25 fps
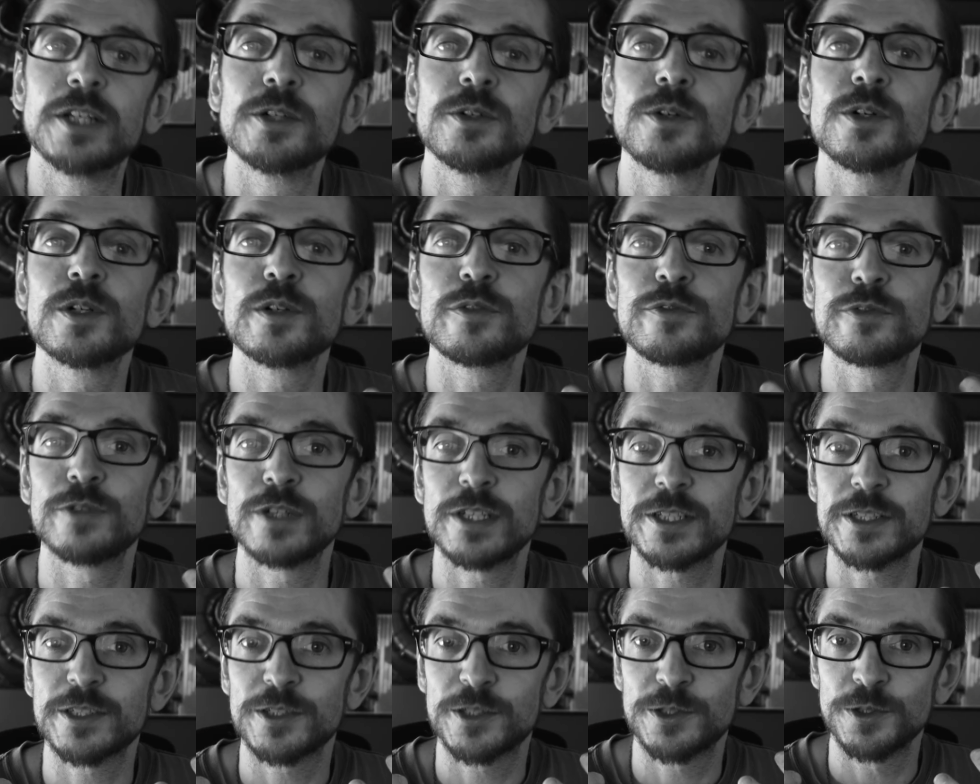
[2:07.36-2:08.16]
in order for
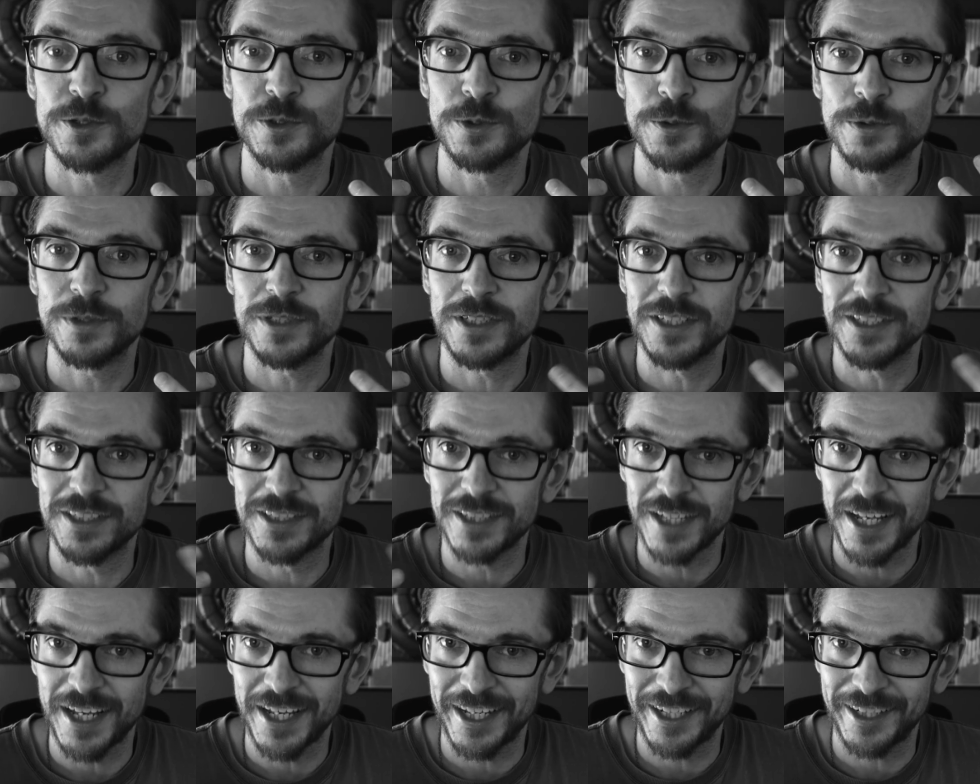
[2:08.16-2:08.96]
us to
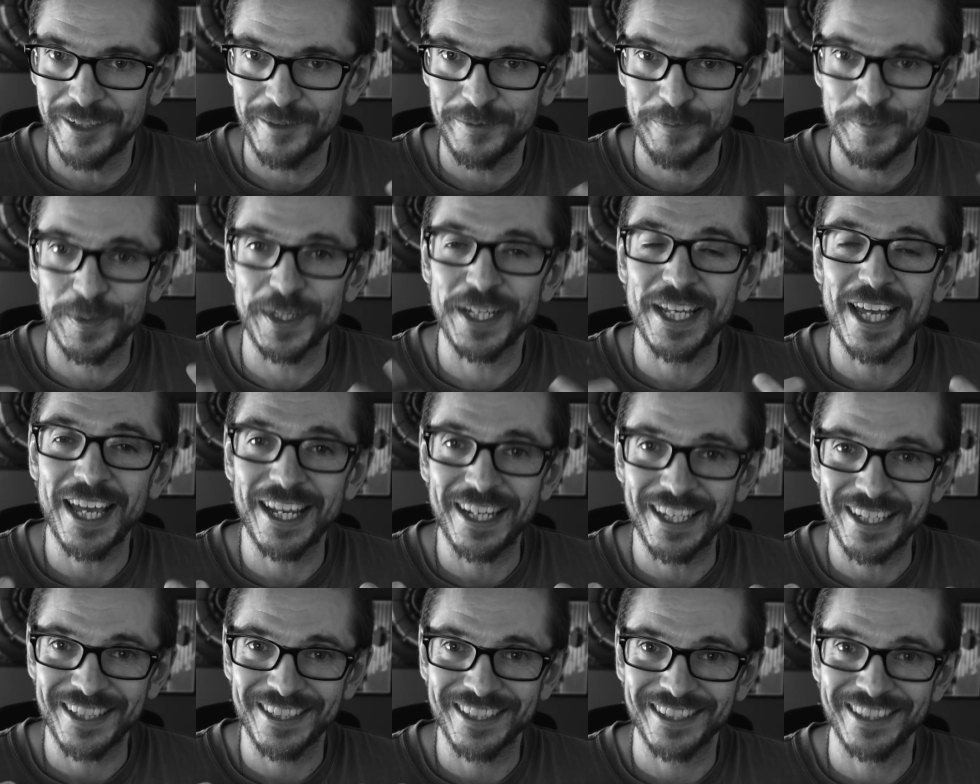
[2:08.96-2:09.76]
design
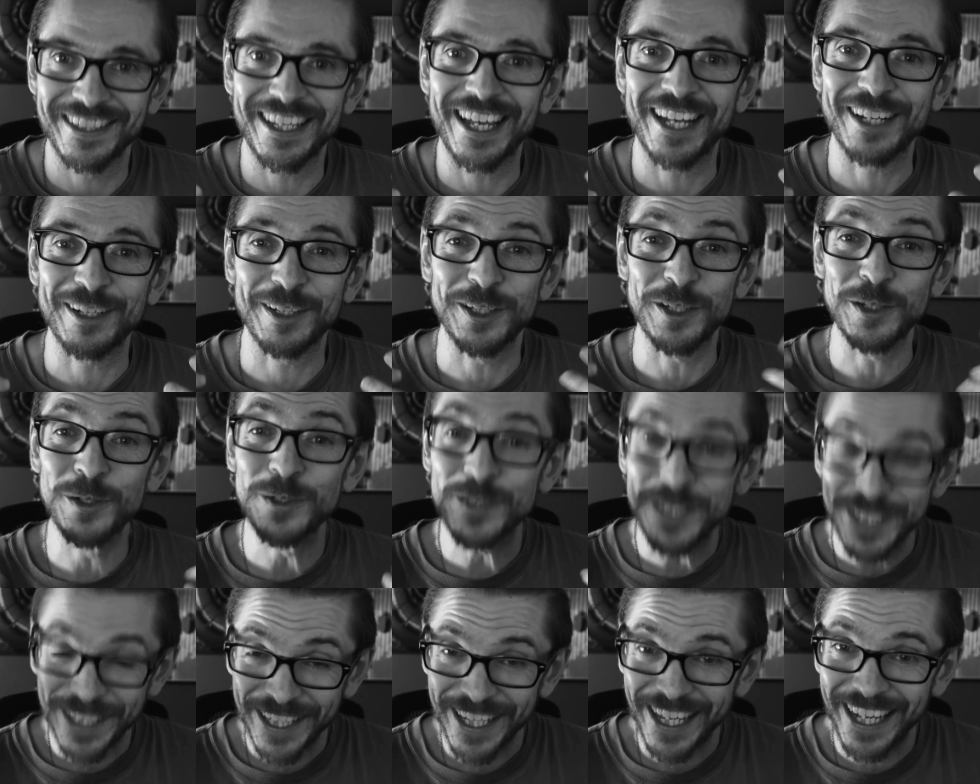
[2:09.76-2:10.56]
mechanics that
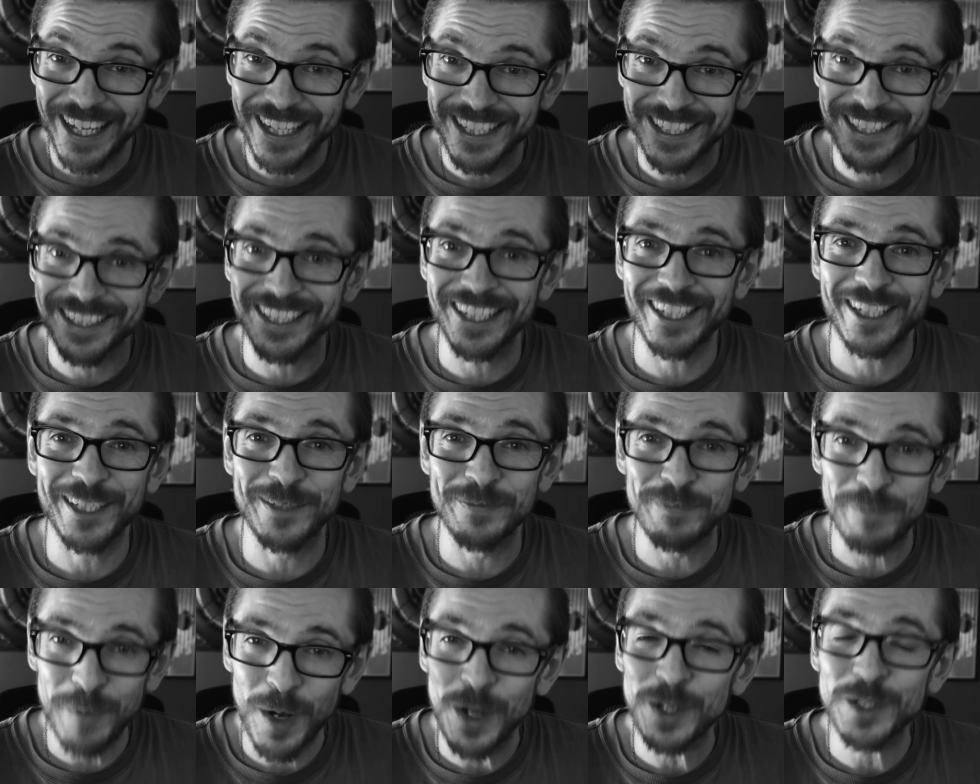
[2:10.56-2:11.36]
utilize these
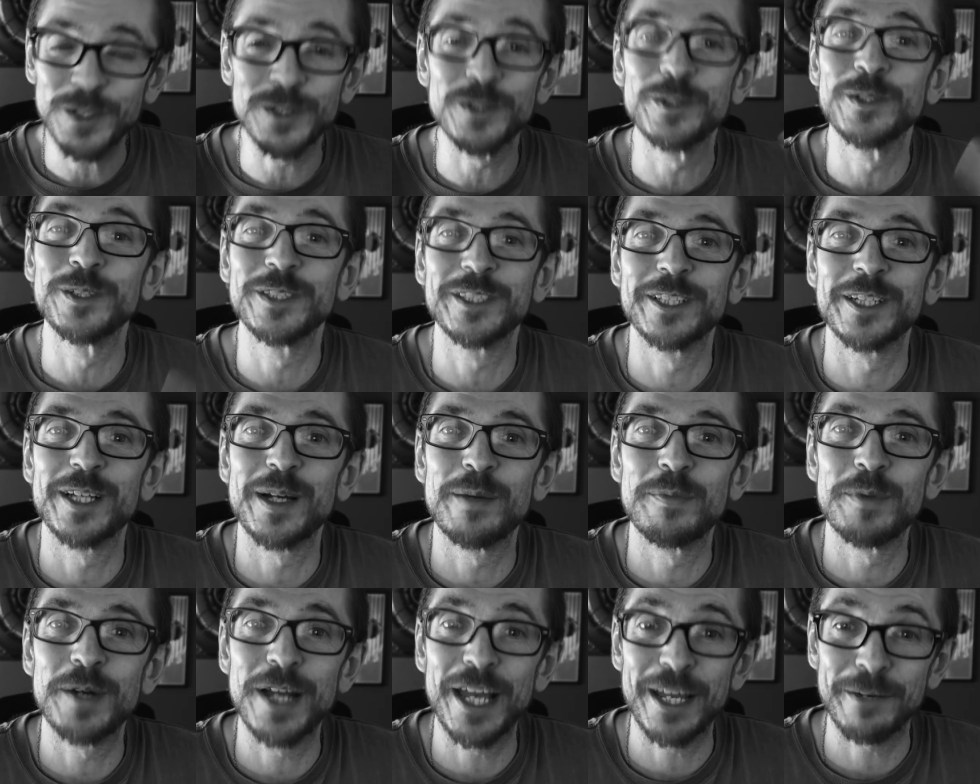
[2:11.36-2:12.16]
modules in
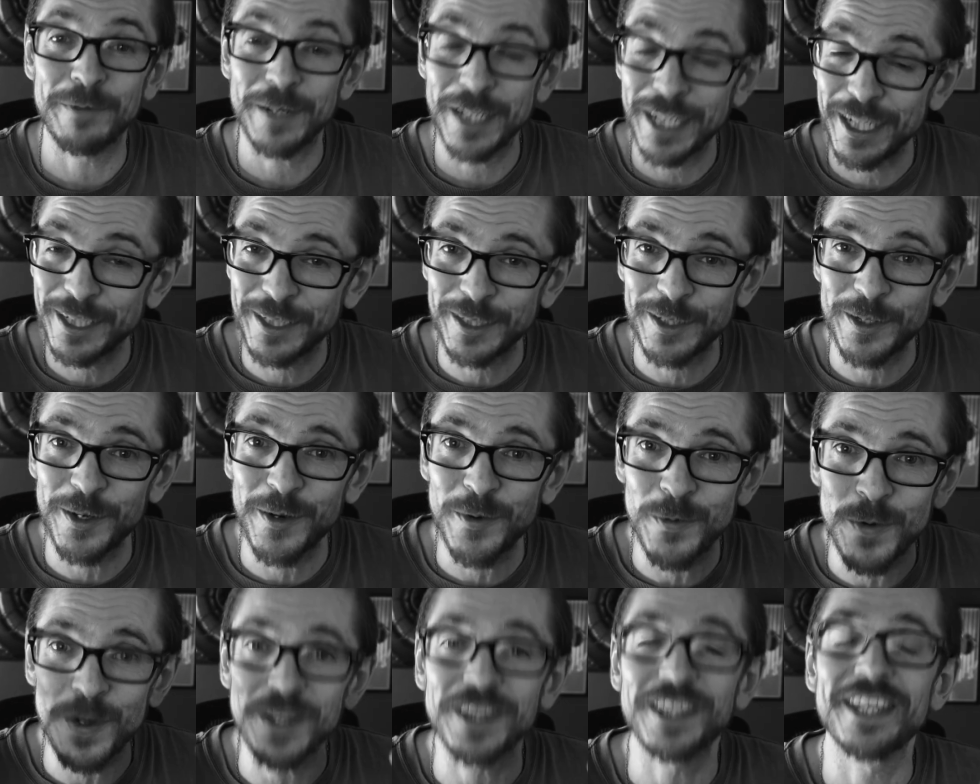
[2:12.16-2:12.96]
our brain, we need to
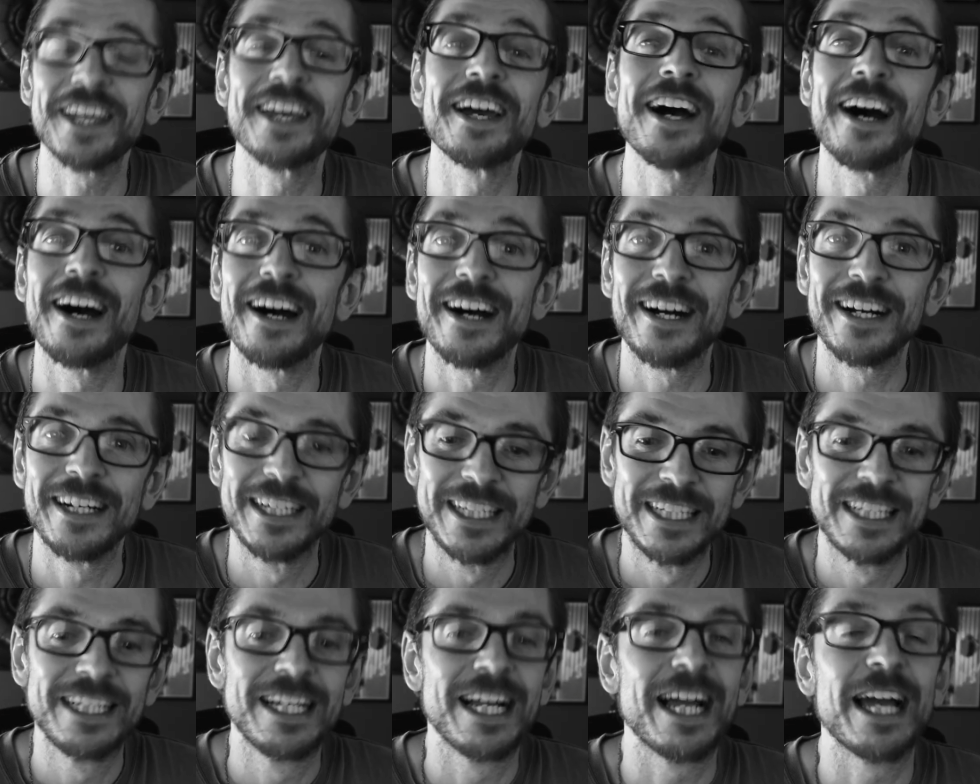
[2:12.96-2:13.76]
know what they are
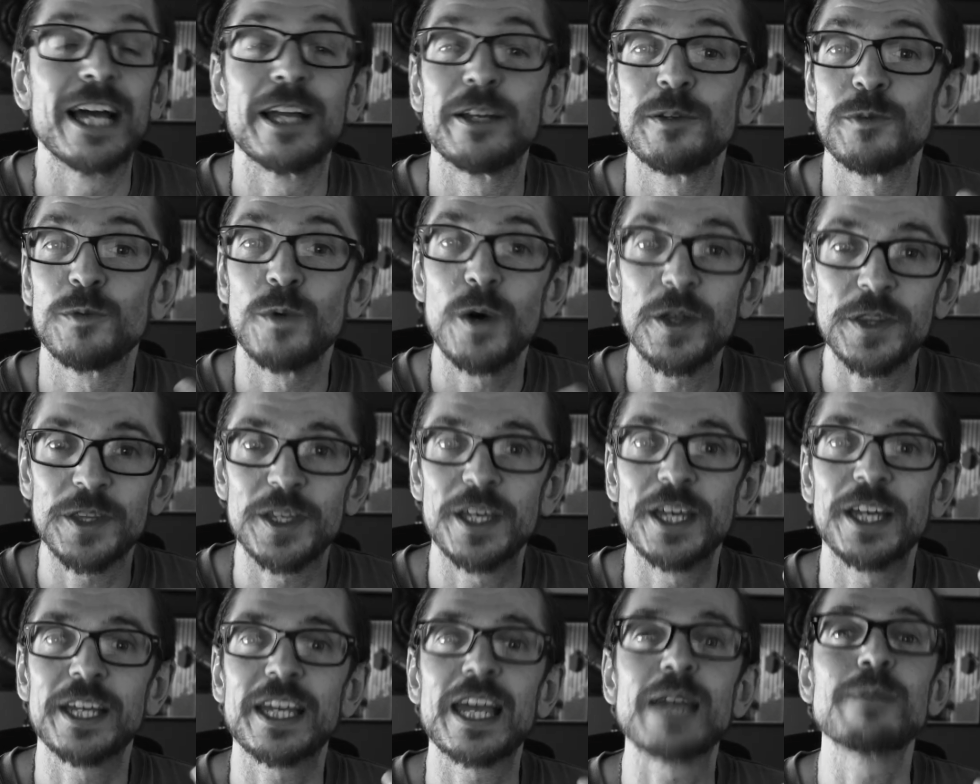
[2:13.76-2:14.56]
and what
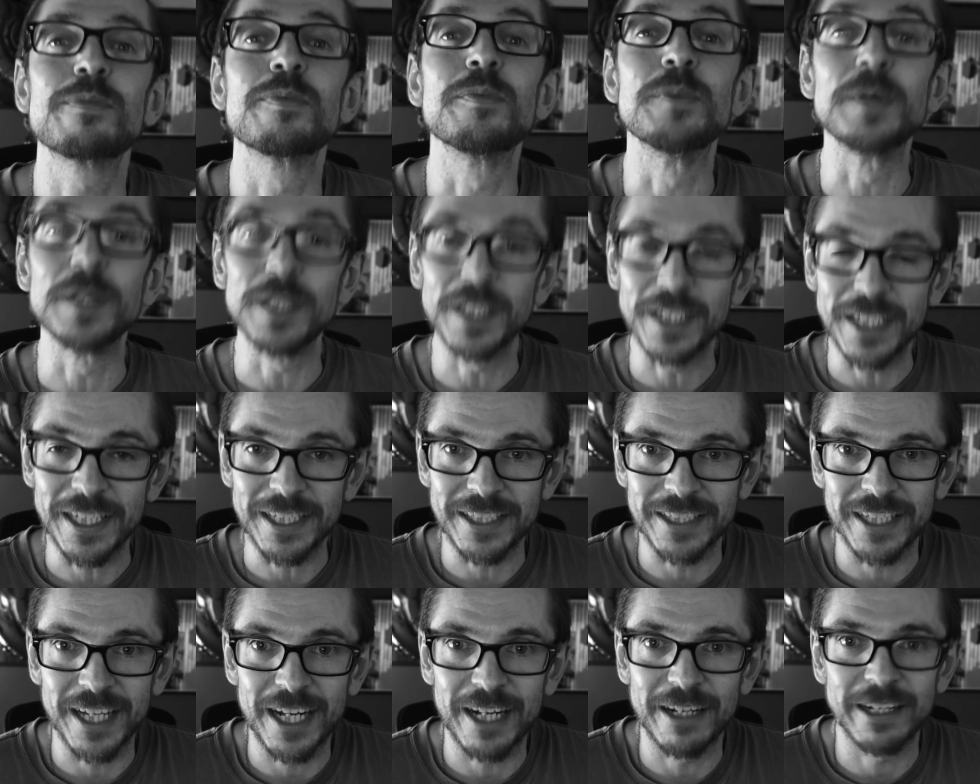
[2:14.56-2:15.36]
their
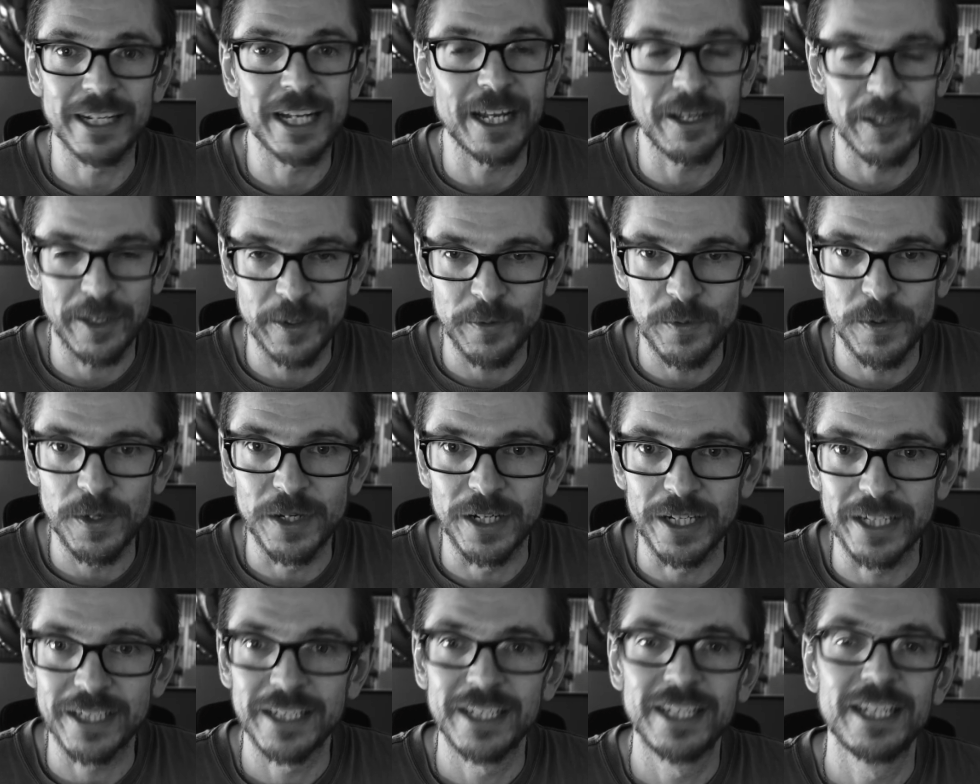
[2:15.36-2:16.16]
capabilities are and how they
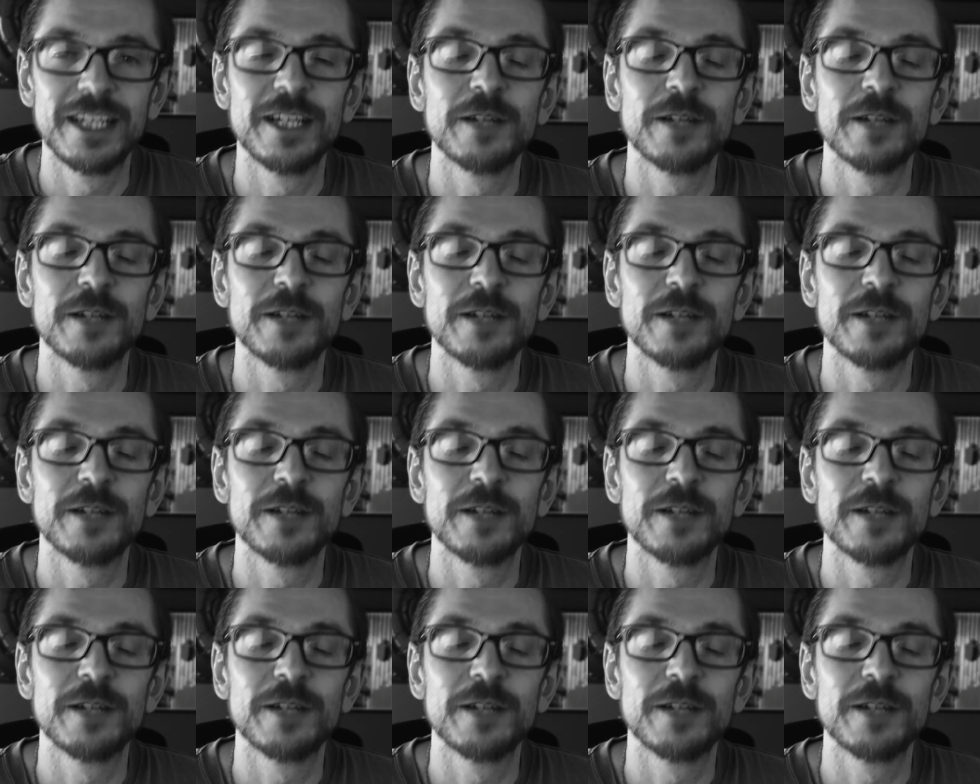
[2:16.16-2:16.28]
work.